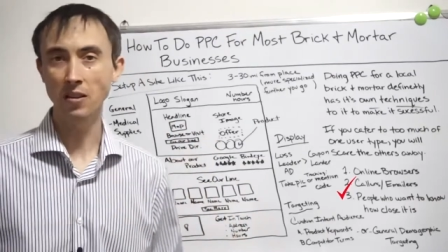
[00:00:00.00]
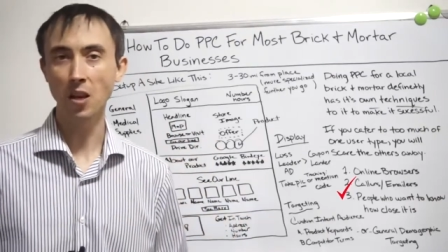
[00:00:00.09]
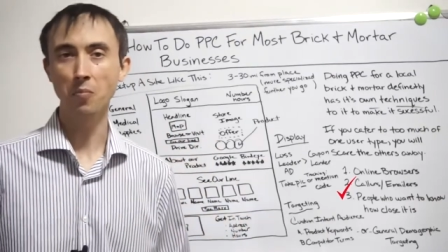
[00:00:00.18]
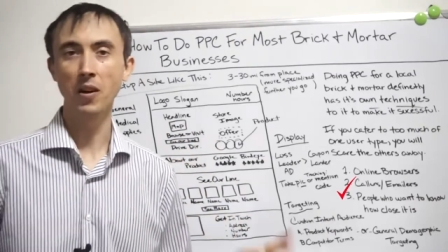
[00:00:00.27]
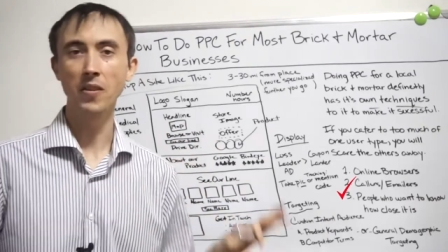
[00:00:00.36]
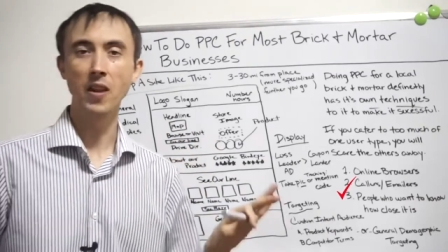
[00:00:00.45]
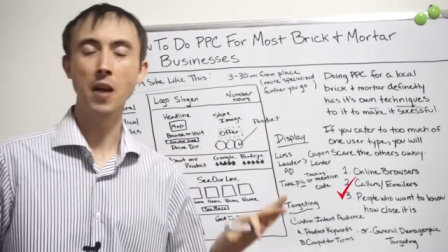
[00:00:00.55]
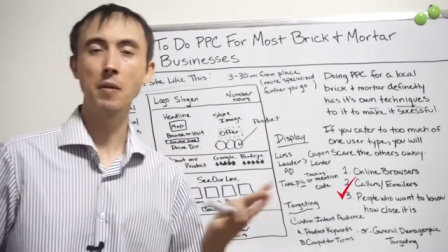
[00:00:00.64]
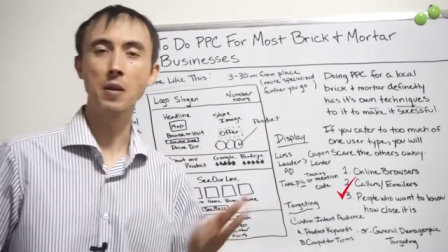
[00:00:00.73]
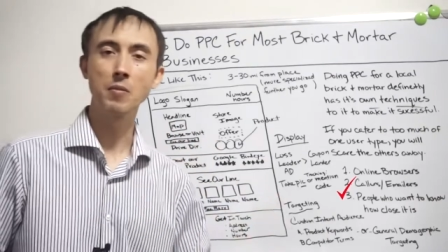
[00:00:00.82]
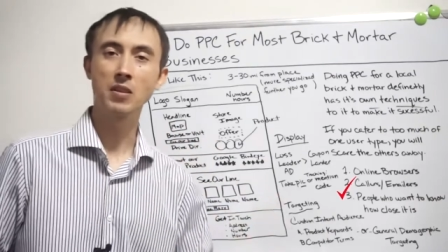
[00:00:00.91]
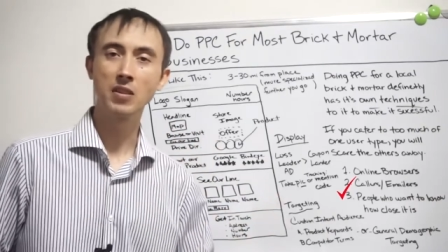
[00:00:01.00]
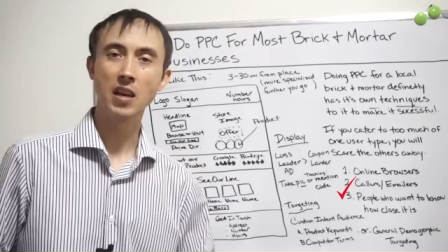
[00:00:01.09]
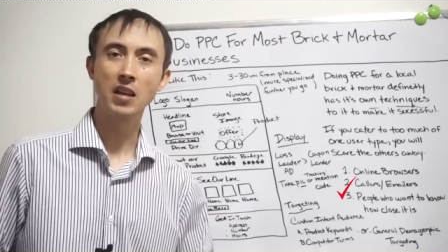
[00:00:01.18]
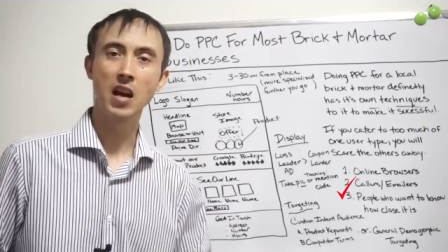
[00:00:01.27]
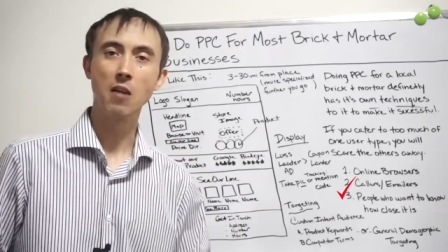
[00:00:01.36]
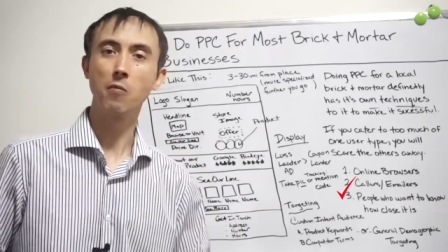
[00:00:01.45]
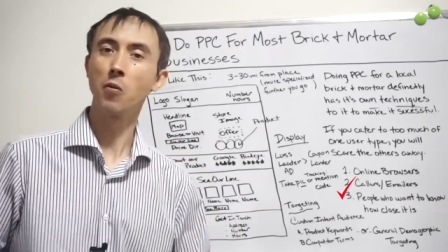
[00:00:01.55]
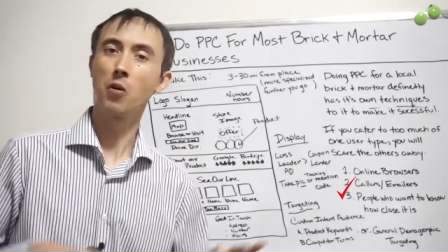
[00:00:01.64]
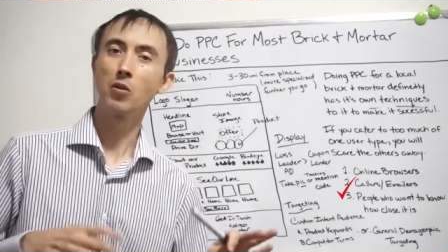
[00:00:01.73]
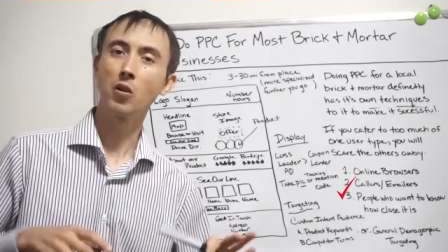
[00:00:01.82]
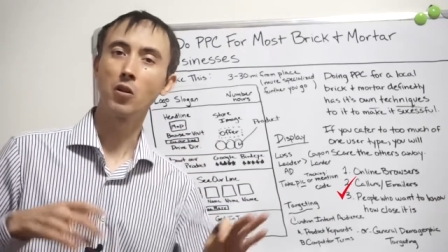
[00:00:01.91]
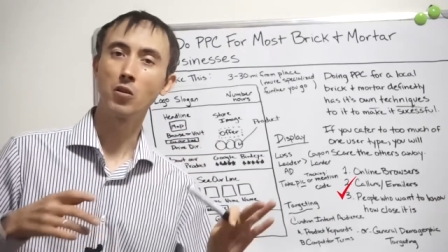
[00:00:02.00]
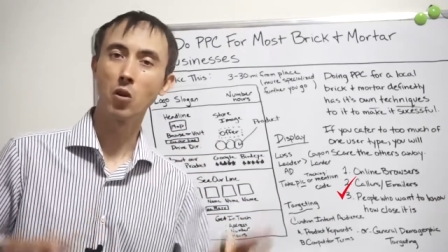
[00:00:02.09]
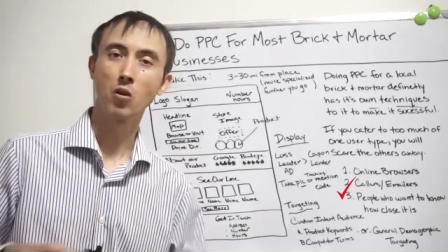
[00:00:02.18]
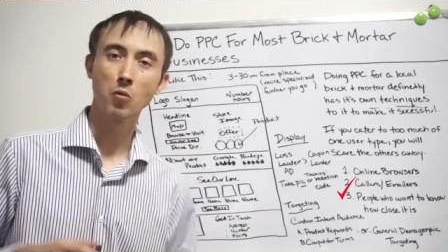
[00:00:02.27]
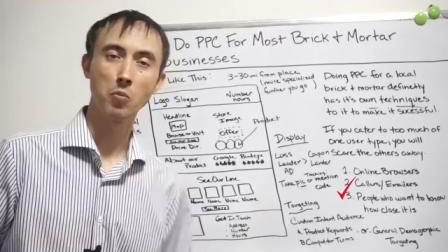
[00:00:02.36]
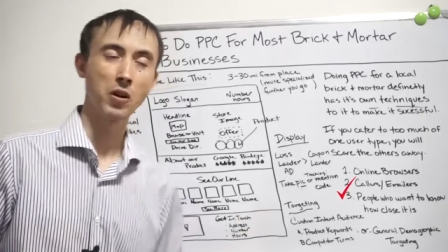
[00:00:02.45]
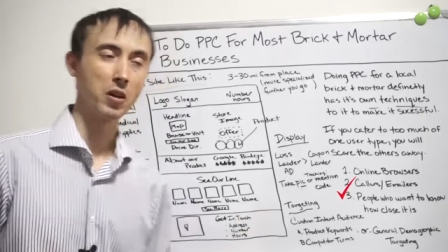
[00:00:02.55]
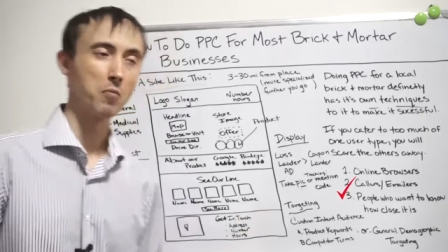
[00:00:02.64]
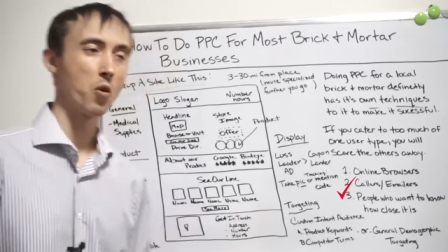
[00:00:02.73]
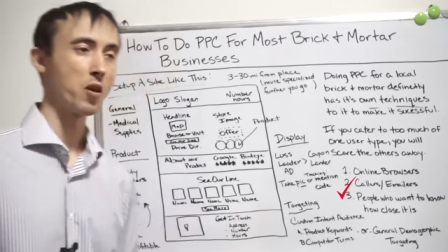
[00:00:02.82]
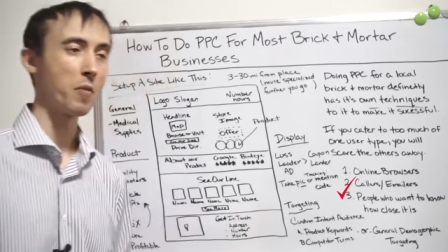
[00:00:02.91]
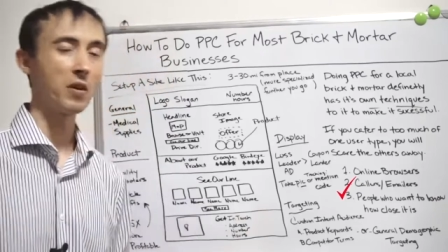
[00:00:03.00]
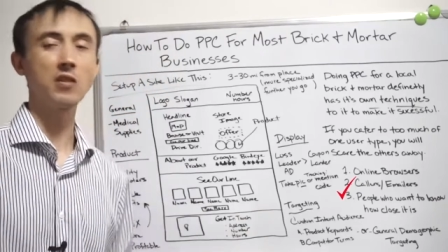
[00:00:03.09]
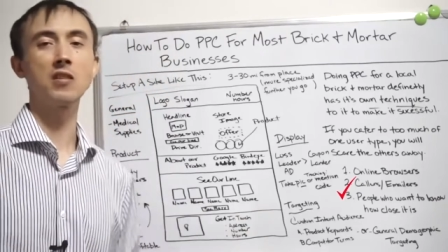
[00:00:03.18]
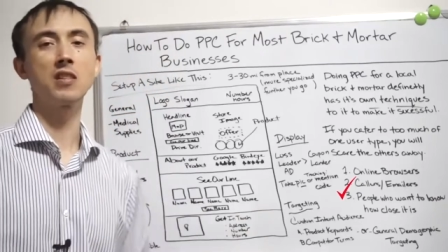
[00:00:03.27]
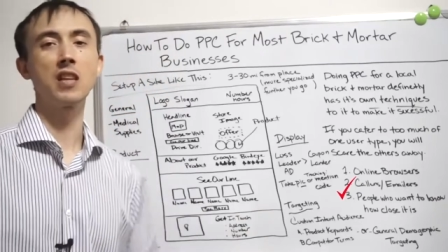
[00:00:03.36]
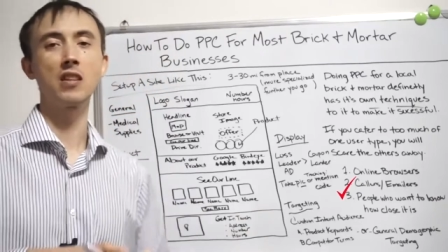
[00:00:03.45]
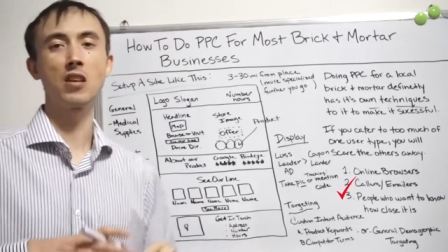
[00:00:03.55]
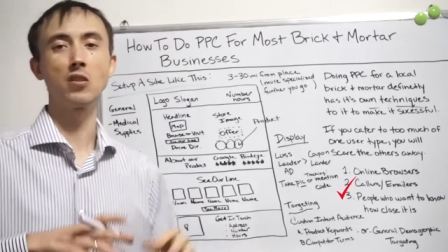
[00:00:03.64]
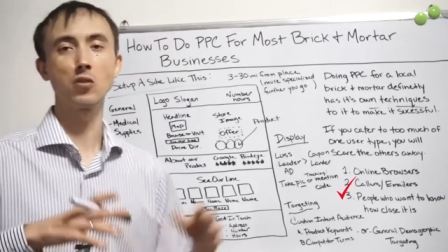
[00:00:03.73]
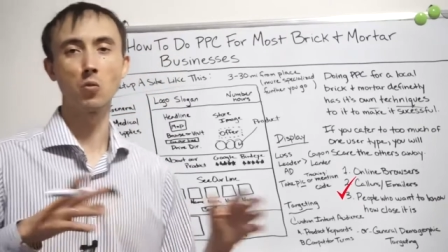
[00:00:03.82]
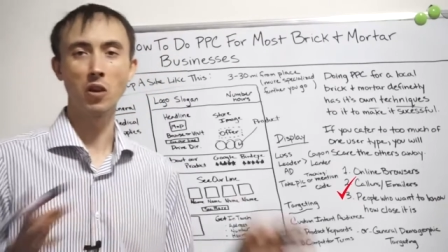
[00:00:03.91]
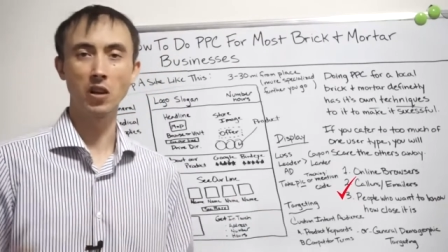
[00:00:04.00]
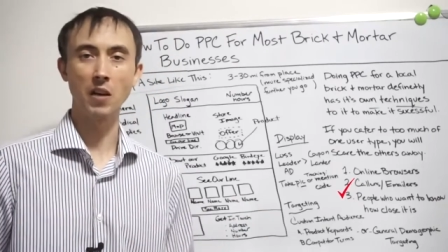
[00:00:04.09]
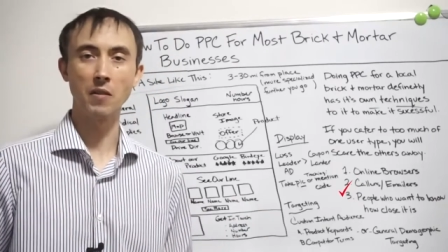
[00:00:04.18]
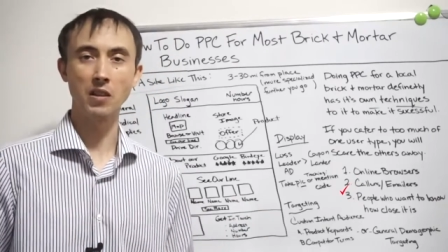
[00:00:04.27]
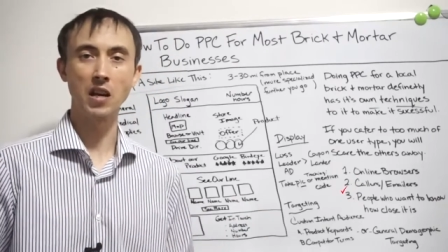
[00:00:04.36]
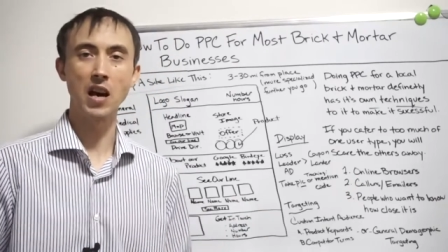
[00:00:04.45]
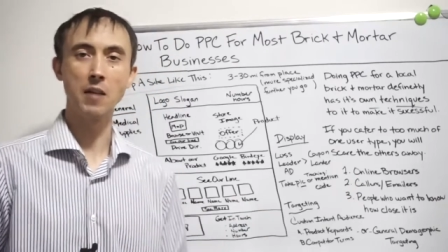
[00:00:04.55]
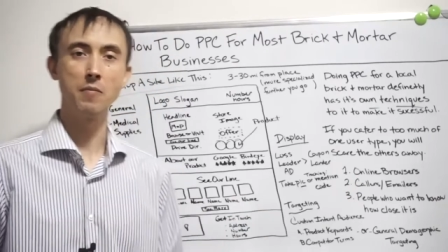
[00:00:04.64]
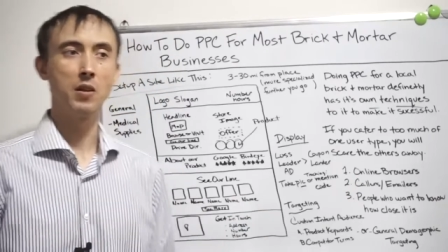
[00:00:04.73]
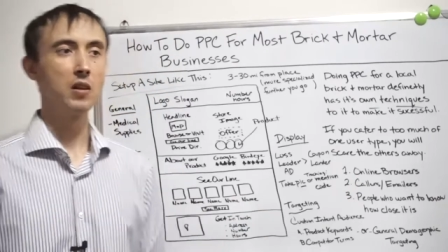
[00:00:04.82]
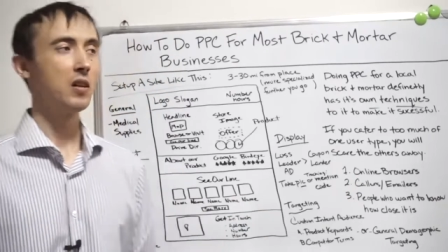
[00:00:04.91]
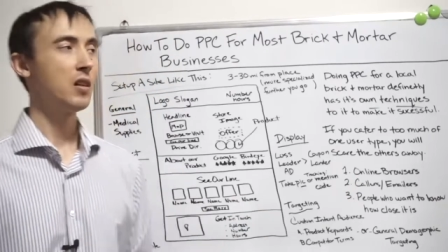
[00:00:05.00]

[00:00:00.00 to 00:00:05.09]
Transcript: template that I'm going to be setting up for a local brick and mortar business to get things to work every time.